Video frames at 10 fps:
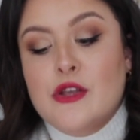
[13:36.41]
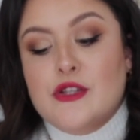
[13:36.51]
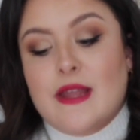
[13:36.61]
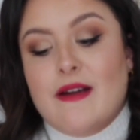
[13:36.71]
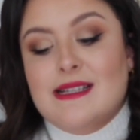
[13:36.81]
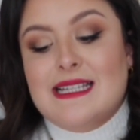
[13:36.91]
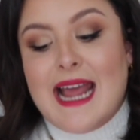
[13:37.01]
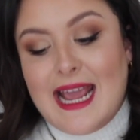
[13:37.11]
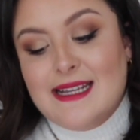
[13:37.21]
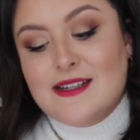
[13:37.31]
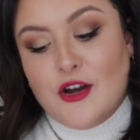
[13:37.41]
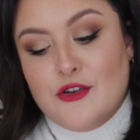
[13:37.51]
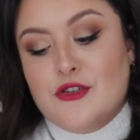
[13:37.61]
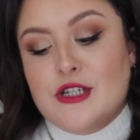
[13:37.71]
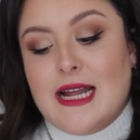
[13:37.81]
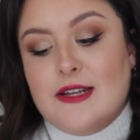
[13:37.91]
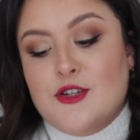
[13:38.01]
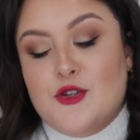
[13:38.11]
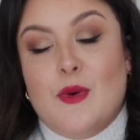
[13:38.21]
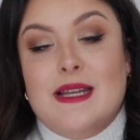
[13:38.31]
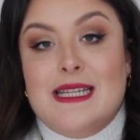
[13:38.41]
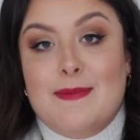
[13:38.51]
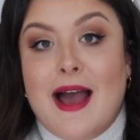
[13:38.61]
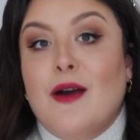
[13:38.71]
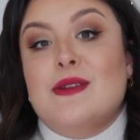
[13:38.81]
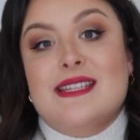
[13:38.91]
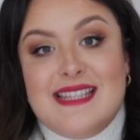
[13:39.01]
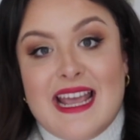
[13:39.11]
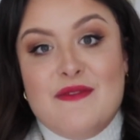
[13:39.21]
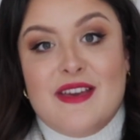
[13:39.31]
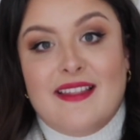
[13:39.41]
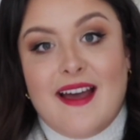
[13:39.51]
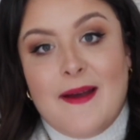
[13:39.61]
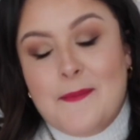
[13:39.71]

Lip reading: so there is an £820 saving there.